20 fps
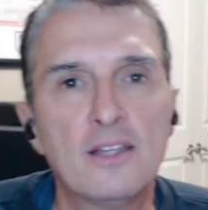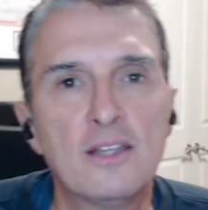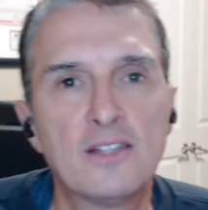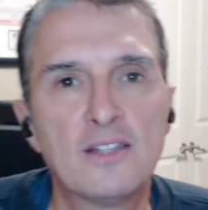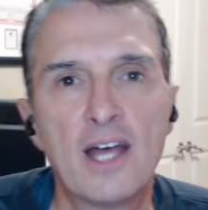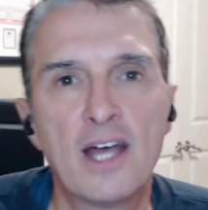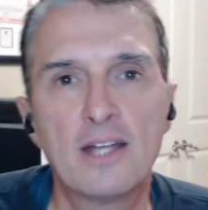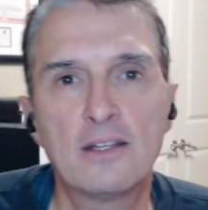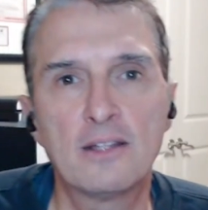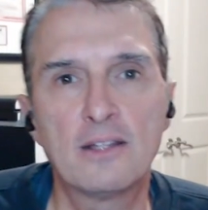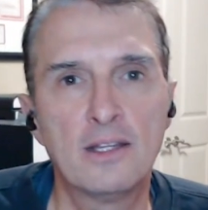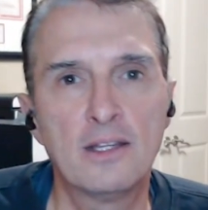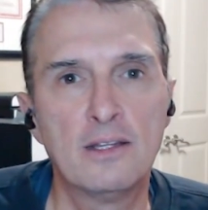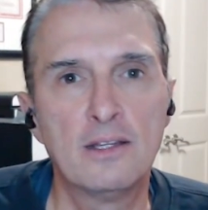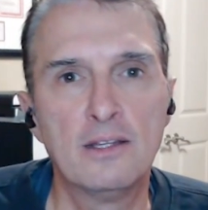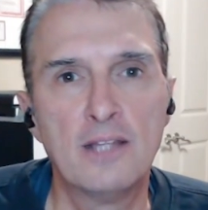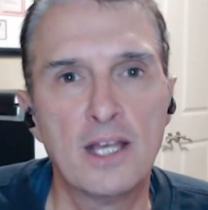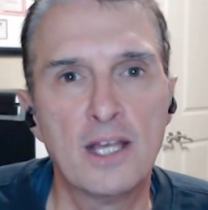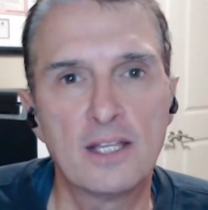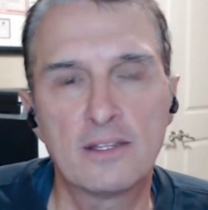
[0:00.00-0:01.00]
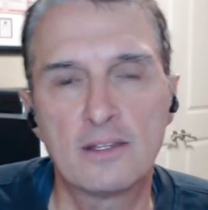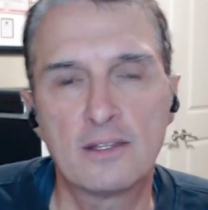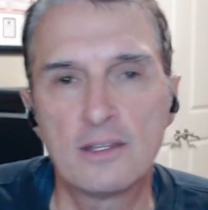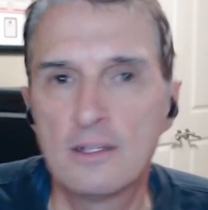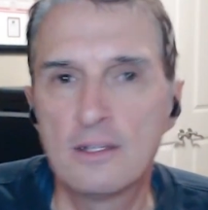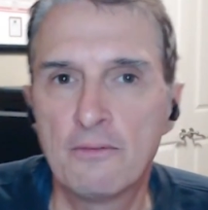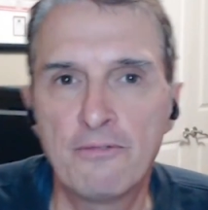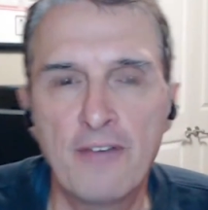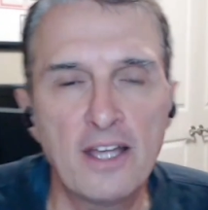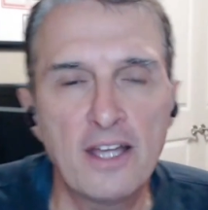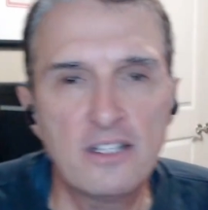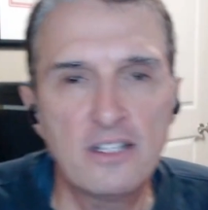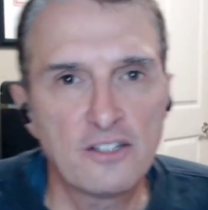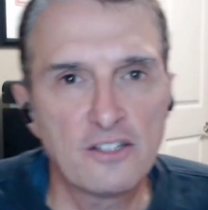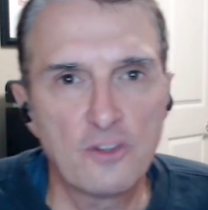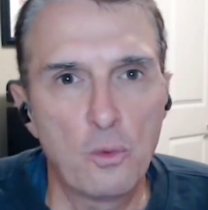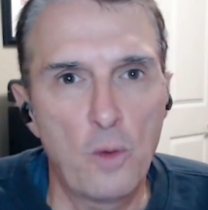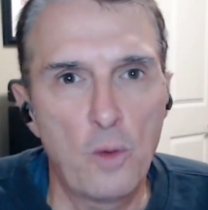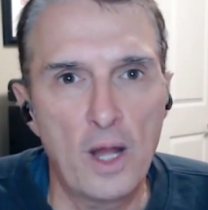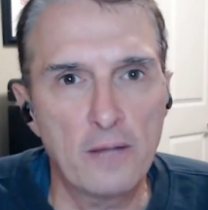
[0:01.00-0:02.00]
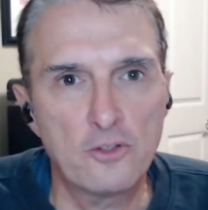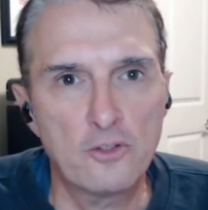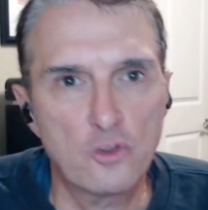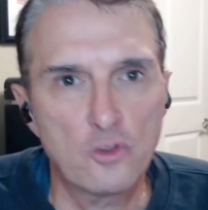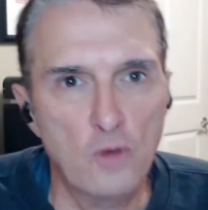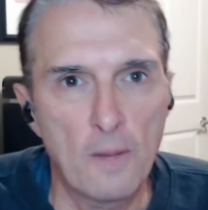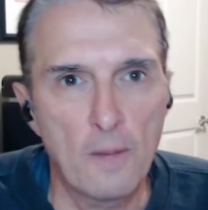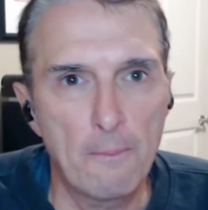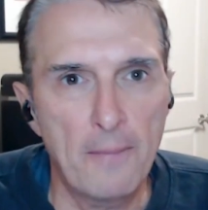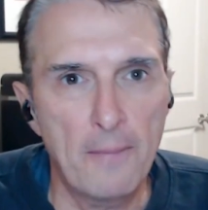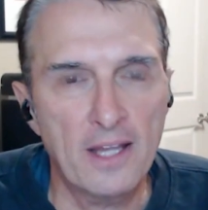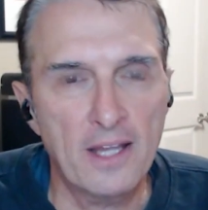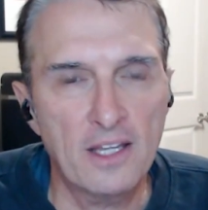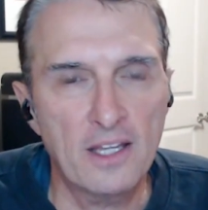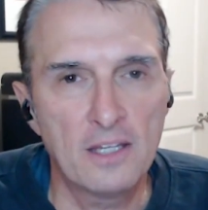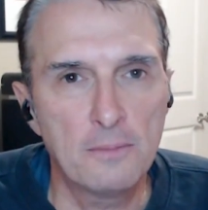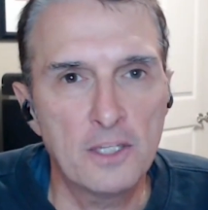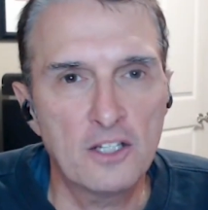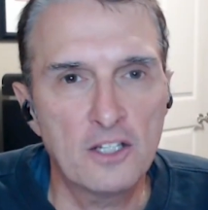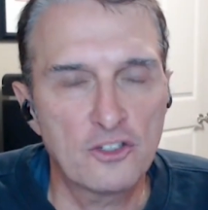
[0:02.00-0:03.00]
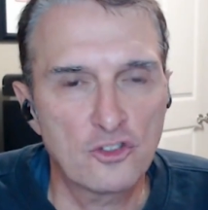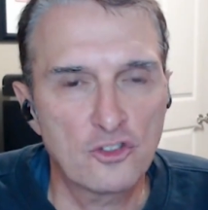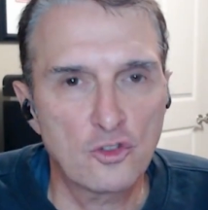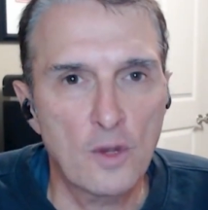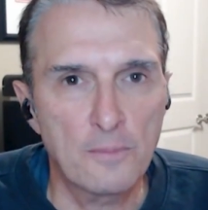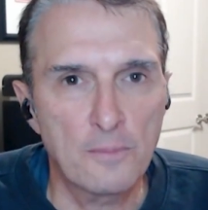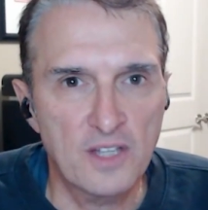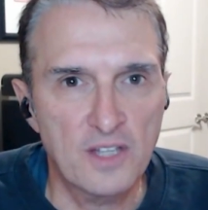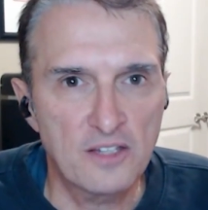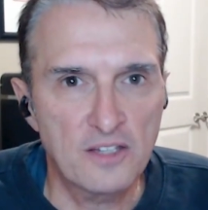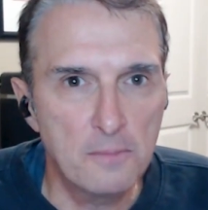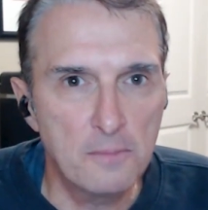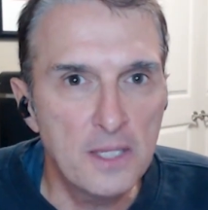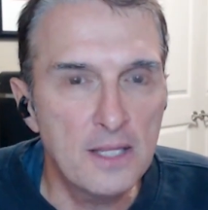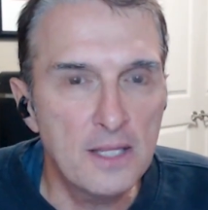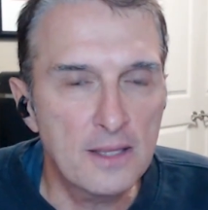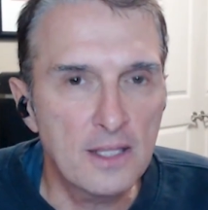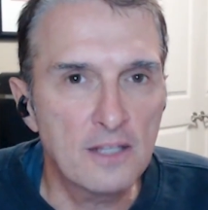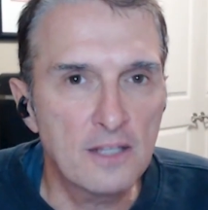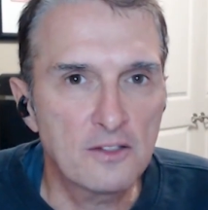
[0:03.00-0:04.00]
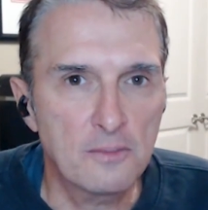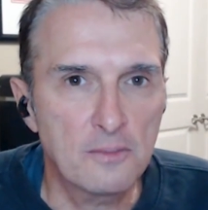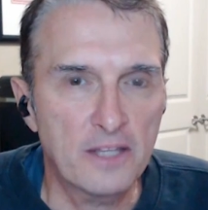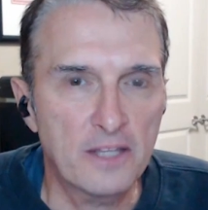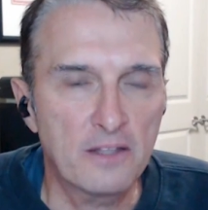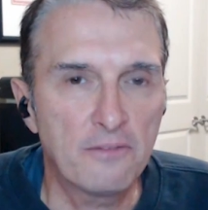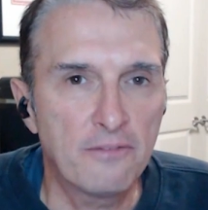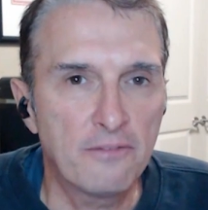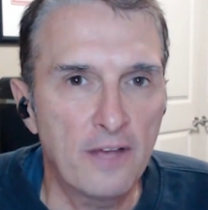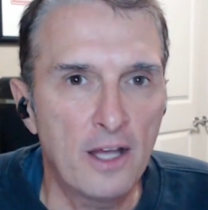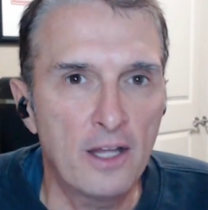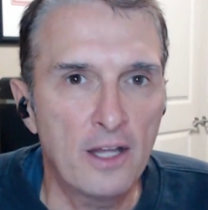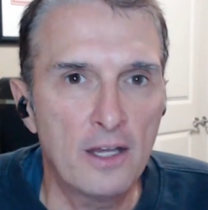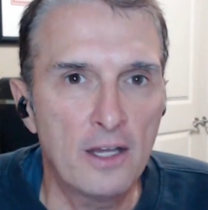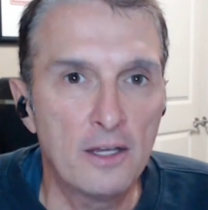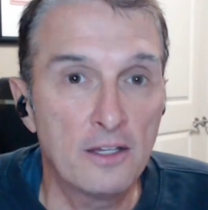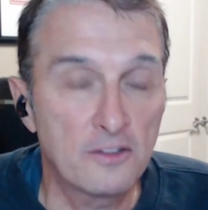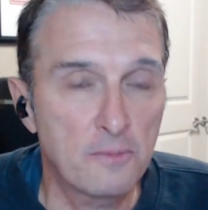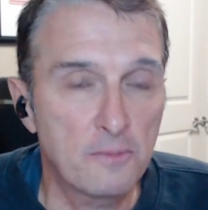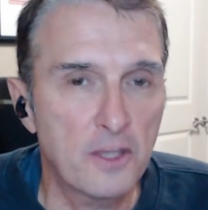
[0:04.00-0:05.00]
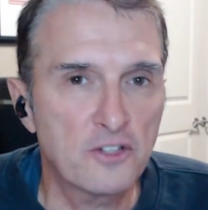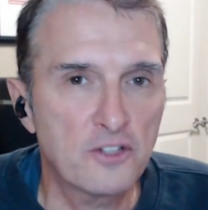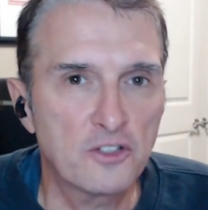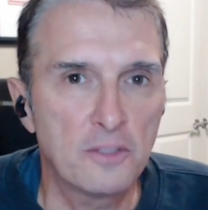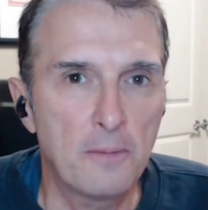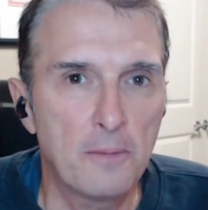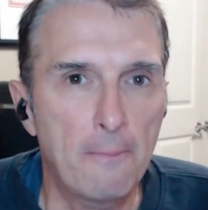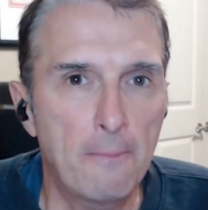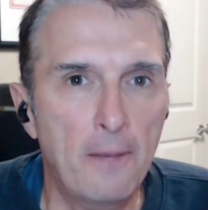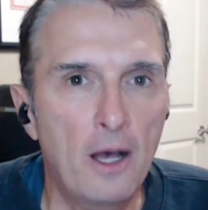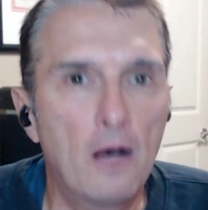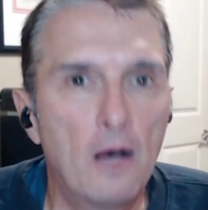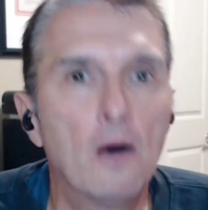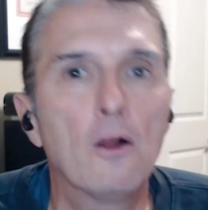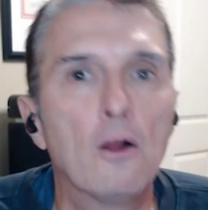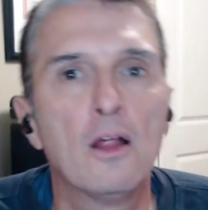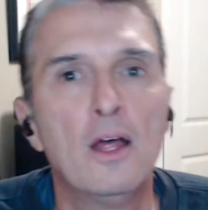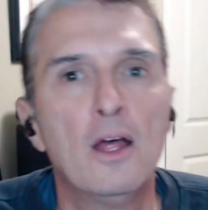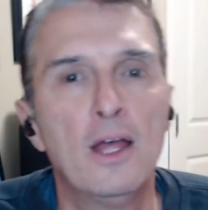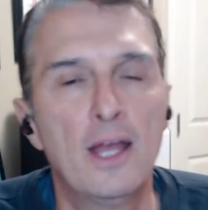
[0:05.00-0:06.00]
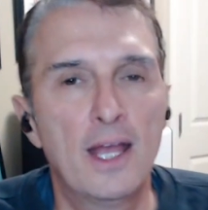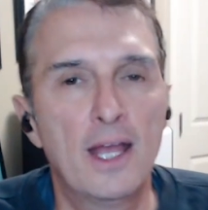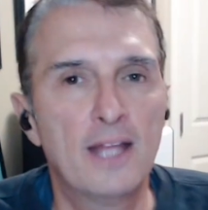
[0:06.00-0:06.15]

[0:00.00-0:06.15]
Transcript: is that the Fed doesn't want Trump back in because Trump says mean things about the Fed and especially about Powell.